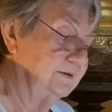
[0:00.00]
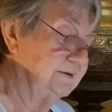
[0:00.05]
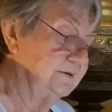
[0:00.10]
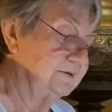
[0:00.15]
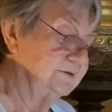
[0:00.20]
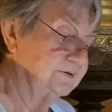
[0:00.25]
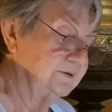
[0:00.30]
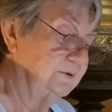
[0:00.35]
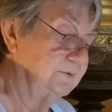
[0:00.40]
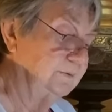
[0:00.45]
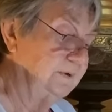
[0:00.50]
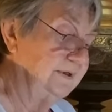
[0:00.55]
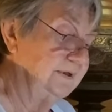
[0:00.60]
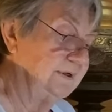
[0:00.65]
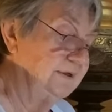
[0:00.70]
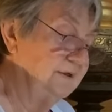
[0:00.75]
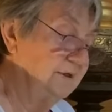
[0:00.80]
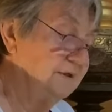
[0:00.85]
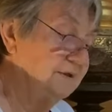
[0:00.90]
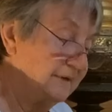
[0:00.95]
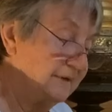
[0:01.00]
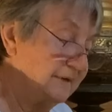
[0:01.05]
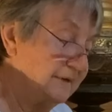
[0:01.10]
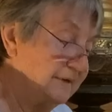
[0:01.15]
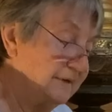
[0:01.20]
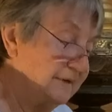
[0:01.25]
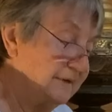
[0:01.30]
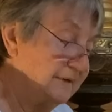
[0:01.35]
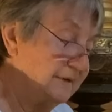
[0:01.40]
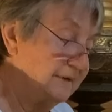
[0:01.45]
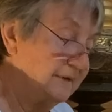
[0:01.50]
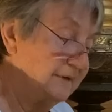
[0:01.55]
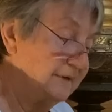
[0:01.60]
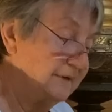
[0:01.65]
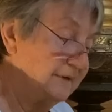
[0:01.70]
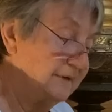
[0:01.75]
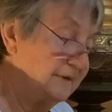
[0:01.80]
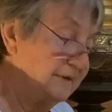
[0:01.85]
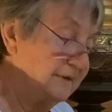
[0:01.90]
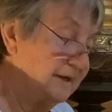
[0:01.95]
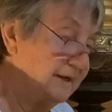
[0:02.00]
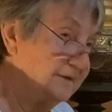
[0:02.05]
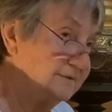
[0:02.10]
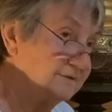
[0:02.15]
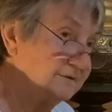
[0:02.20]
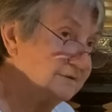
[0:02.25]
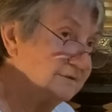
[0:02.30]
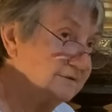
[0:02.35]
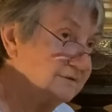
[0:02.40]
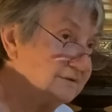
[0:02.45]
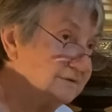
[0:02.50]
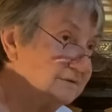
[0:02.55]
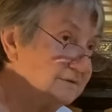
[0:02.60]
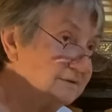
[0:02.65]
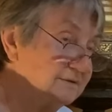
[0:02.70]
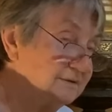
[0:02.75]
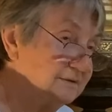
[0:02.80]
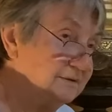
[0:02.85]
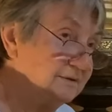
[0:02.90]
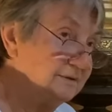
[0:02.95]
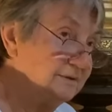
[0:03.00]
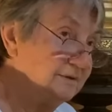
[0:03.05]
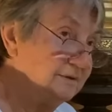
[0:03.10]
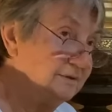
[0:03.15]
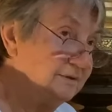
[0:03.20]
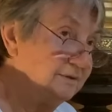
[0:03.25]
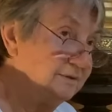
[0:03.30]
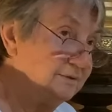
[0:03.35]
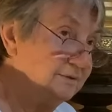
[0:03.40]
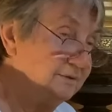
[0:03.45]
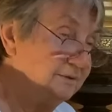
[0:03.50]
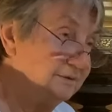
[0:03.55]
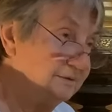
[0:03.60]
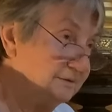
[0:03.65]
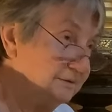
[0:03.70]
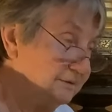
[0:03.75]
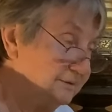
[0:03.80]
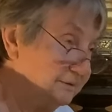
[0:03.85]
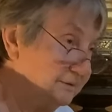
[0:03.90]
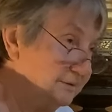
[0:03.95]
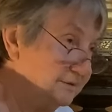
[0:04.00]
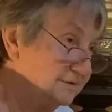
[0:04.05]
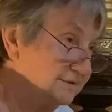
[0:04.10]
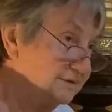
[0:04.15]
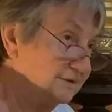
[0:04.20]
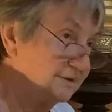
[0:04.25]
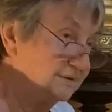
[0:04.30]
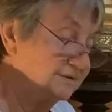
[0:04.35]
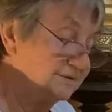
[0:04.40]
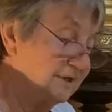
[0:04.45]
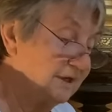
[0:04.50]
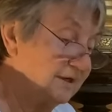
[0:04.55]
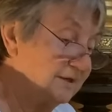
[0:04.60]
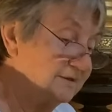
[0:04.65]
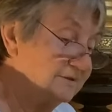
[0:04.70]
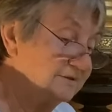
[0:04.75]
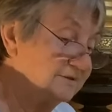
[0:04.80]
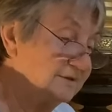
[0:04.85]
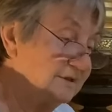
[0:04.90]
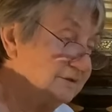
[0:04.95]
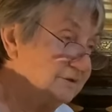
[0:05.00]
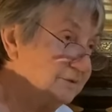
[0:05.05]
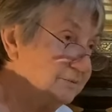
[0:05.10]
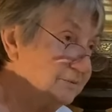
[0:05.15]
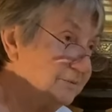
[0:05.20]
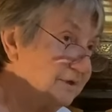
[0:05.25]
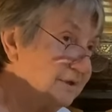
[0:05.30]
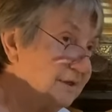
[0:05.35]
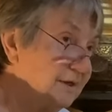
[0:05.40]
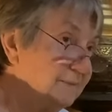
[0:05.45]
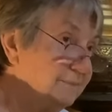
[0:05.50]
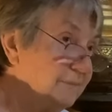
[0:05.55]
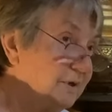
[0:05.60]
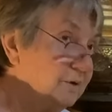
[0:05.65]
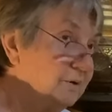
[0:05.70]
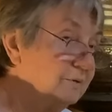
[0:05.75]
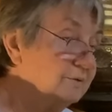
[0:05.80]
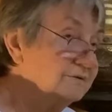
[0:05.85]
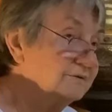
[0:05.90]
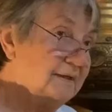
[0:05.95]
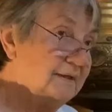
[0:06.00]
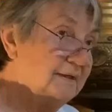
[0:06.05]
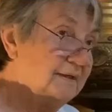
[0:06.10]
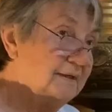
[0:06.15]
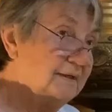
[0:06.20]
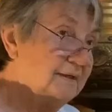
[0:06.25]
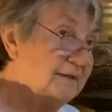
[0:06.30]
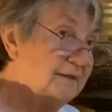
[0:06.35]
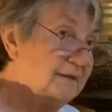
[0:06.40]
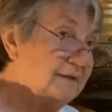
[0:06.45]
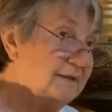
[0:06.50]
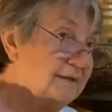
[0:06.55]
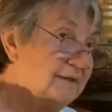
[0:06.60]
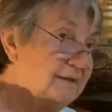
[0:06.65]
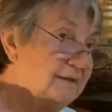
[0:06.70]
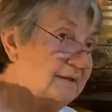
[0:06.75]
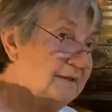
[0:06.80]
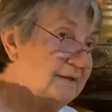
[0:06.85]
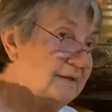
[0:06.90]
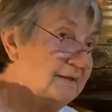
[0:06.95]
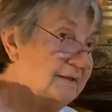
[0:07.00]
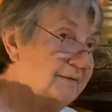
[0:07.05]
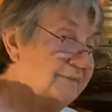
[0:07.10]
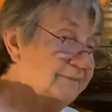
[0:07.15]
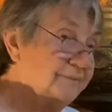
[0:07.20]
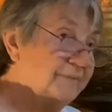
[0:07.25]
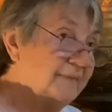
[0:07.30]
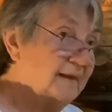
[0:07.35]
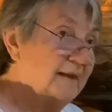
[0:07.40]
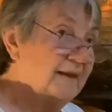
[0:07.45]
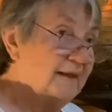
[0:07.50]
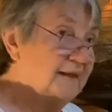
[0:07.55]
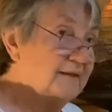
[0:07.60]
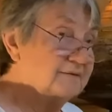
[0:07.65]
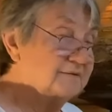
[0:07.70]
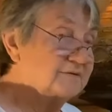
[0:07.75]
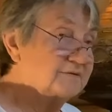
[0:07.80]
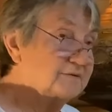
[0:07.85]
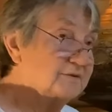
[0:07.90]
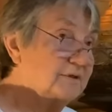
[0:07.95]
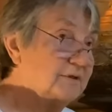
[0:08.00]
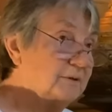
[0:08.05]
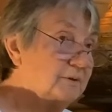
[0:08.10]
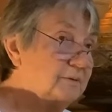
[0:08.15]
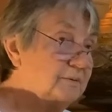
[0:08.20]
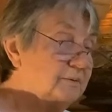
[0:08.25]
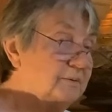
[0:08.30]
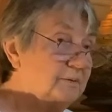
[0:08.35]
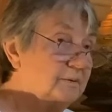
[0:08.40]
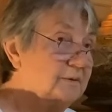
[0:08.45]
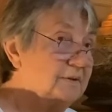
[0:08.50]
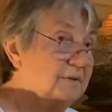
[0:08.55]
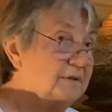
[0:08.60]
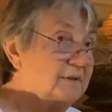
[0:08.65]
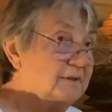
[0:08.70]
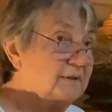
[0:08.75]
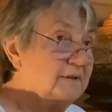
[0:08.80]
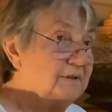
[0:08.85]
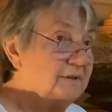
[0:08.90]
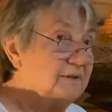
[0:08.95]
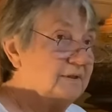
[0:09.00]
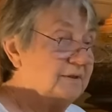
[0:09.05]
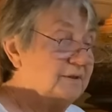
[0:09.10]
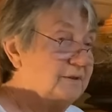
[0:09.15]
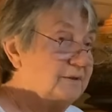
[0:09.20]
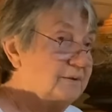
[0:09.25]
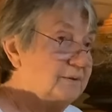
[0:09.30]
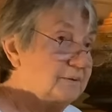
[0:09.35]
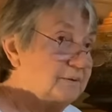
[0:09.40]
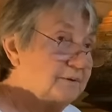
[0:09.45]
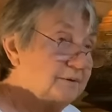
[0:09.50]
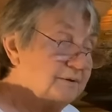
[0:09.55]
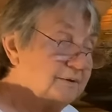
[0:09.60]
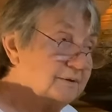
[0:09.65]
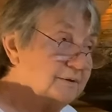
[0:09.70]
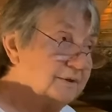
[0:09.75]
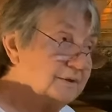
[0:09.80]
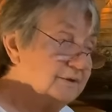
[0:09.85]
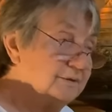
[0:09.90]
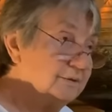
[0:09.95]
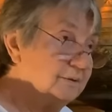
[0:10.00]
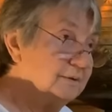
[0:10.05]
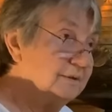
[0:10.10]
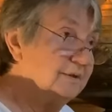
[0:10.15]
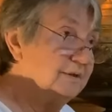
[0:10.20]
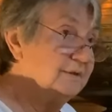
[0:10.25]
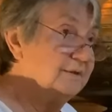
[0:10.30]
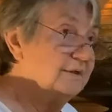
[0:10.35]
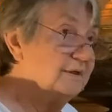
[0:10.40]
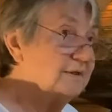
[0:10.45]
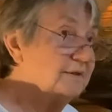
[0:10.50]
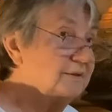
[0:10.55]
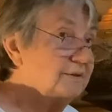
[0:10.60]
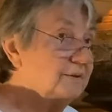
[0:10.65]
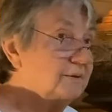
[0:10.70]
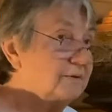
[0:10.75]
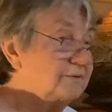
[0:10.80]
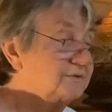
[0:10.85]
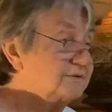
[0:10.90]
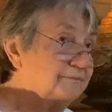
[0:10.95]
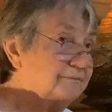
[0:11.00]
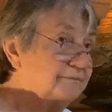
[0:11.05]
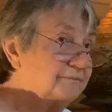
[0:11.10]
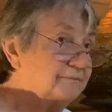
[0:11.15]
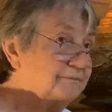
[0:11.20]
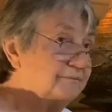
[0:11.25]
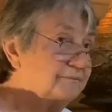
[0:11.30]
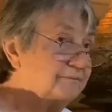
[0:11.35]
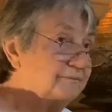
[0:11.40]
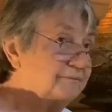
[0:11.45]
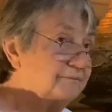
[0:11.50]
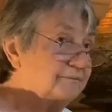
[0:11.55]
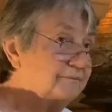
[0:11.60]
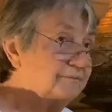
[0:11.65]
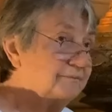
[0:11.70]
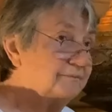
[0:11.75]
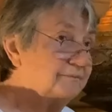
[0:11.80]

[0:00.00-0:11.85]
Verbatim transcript: So when an unwholesome state arises, you do your six R's and you bring up a wholesome state. And so you're, you're ignoring the unwholesome state